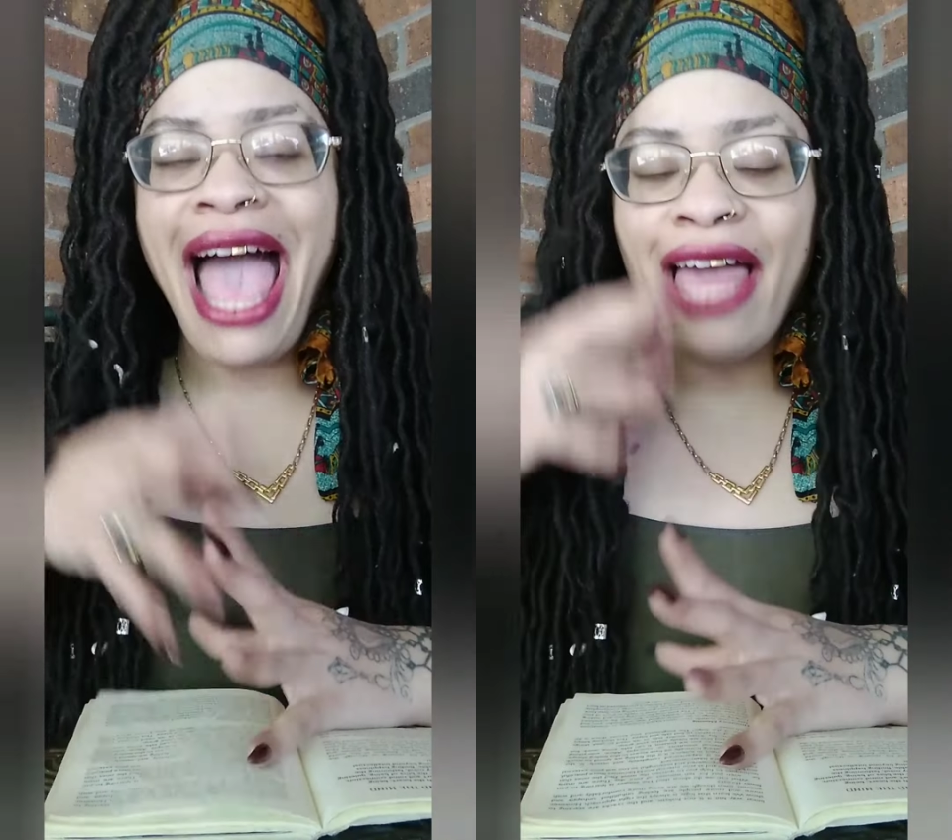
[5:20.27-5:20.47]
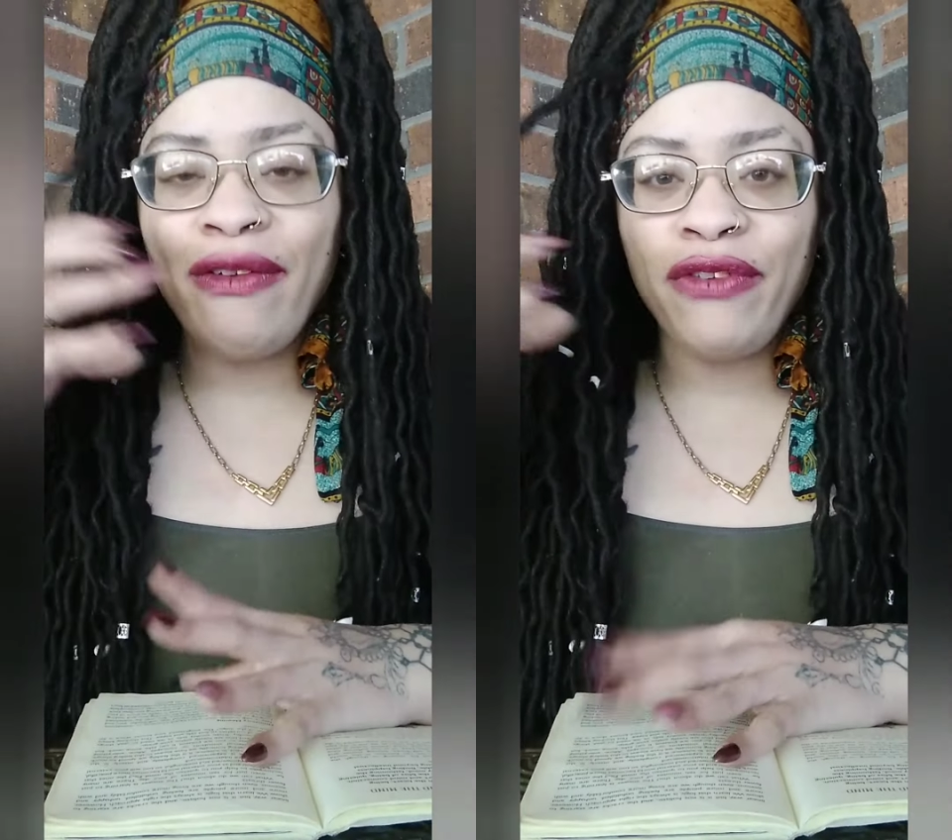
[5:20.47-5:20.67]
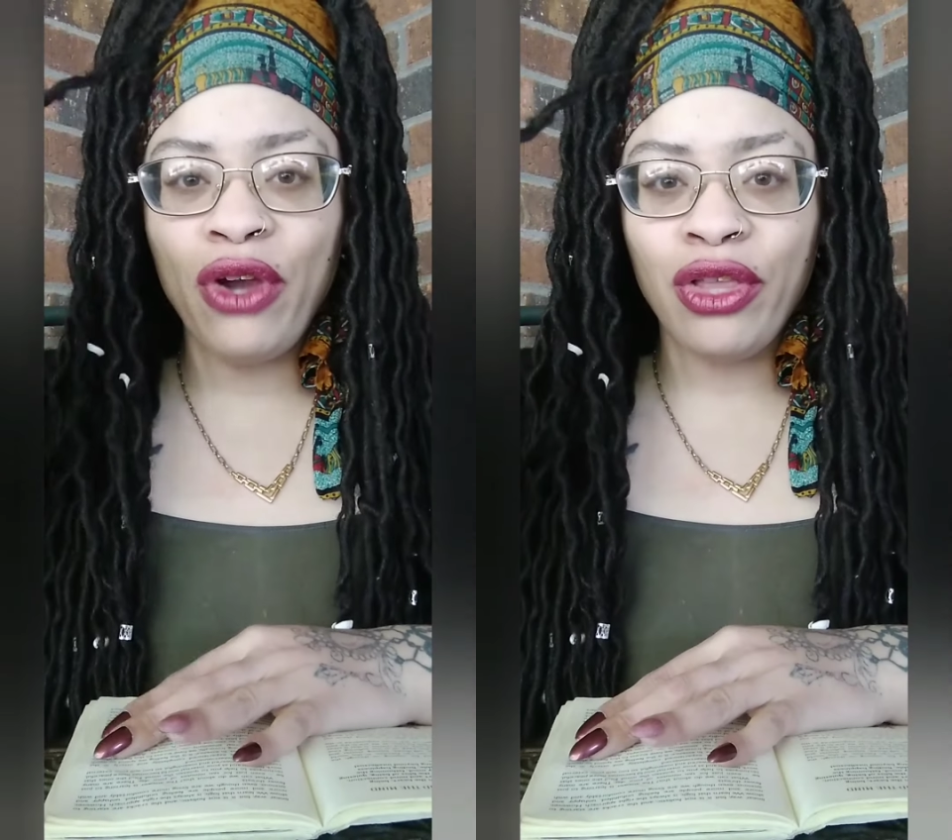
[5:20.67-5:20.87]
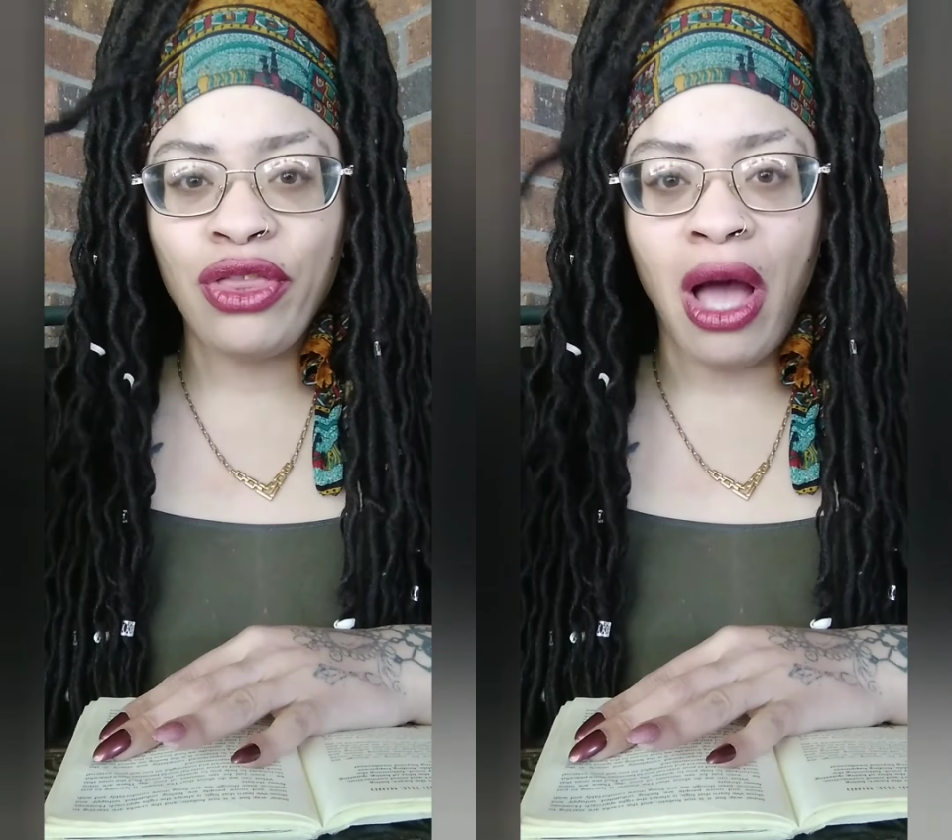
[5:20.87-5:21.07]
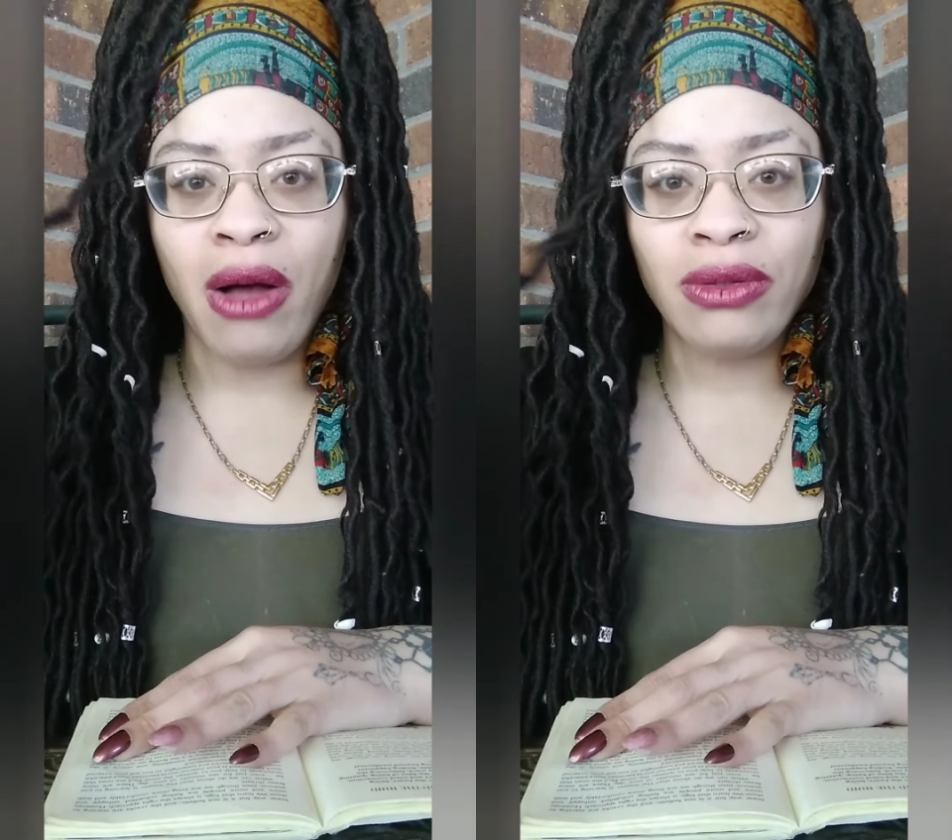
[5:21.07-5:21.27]
out of your
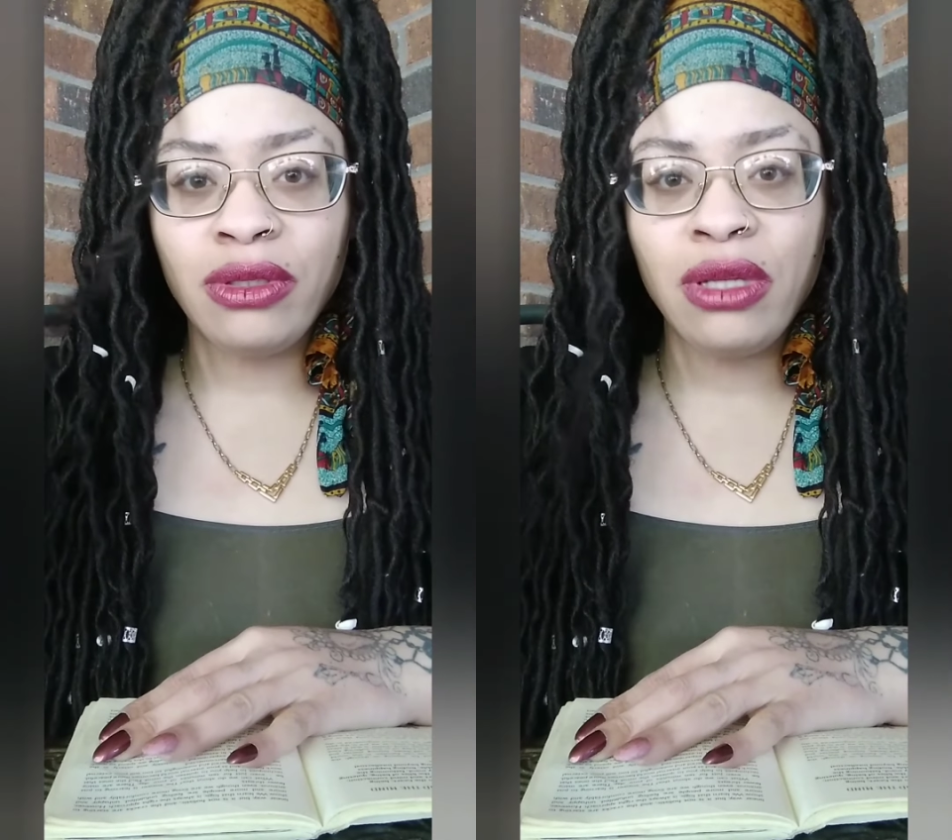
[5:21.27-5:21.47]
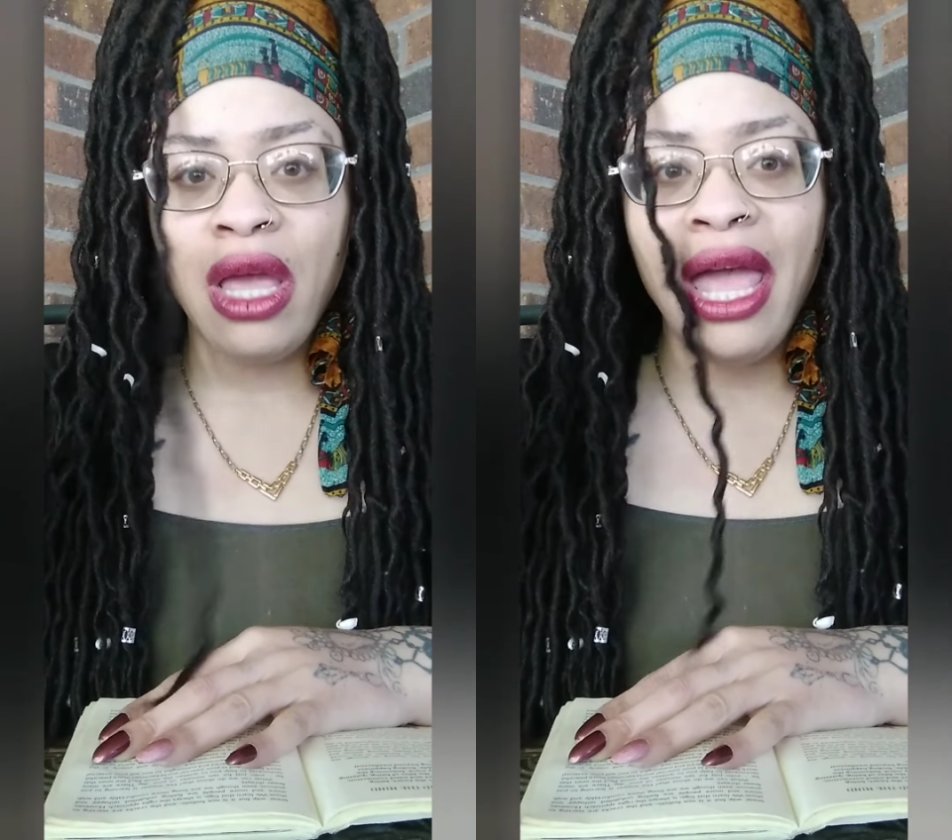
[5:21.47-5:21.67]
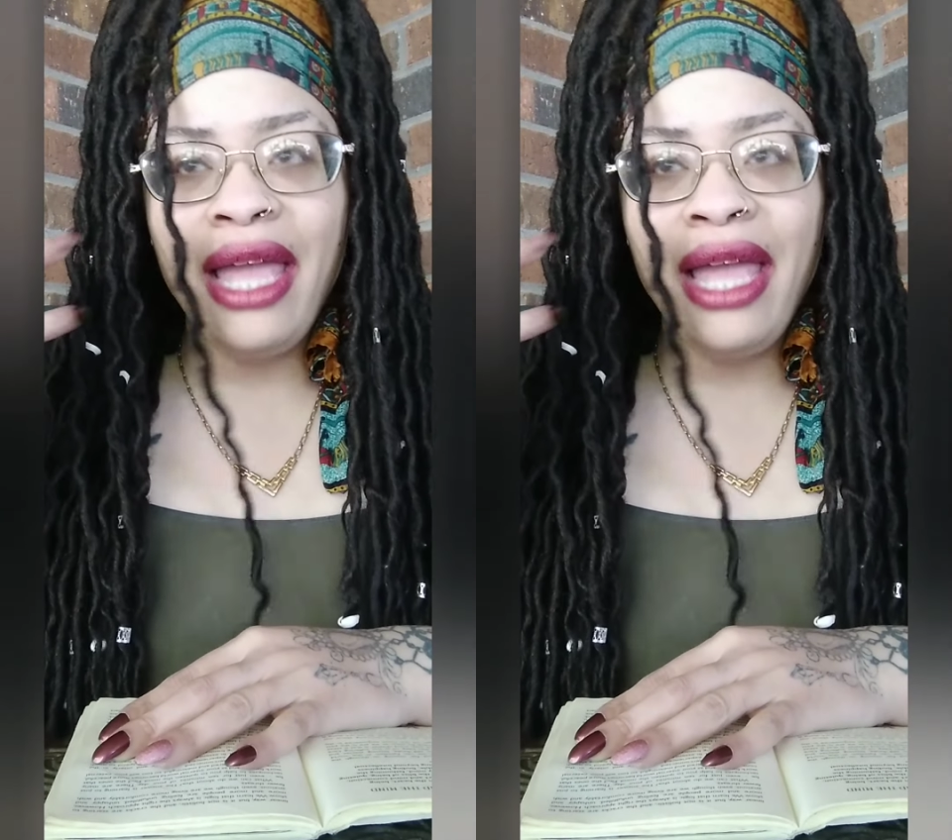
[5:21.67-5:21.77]
thoughts.